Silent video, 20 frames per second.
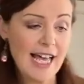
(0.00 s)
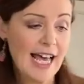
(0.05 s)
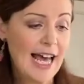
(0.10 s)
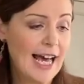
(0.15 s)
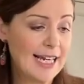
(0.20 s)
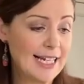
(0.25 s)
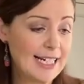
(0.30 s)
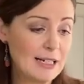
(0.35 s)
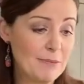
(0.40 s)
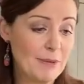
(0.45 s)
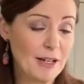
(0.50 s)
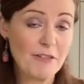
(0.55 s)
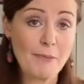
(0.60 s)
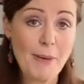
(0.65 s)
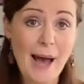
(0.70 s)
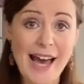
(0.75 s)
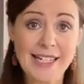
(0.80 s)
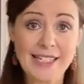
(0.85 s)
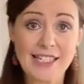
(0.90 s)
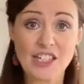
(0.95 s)
a little bit of
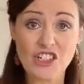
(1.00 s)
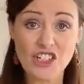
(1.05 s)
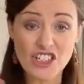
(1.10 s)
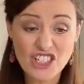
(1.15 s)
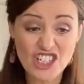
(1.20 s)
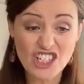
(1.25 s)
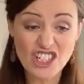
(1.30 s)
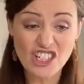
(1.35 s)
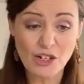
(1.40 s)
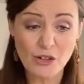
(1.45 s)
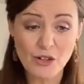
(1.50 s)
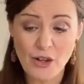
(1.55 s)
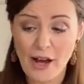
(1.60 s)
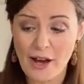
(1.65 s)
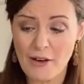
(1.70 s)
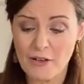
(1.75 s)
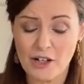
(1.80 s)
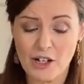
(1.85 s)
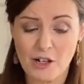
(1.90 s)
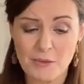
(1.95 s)
pasta just to show you how
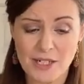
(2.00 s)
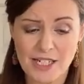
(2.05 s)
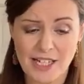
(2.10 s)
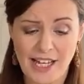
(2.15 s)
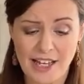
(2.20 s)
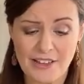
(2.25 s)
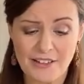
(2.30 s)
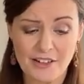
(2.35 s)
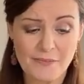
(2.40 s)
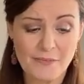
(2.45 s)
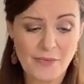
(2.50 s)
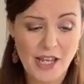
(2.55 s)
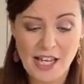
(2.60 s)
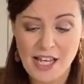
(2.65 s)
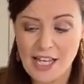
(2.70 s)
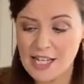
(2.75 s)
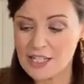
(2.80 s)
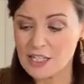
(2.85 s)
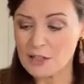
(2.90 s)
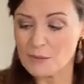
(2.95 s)
it comes together.
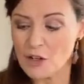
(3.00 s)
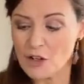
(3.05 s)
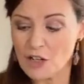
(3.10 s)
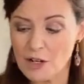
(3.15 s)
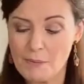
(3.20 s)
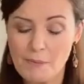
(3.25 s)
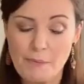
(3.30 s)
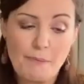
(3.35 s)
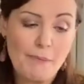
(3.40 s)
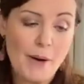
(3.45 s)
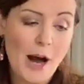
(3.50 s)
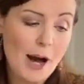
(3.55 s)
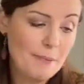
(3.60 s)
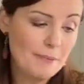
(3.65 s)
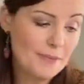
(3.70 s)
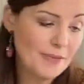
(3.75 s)
So I'm going to pop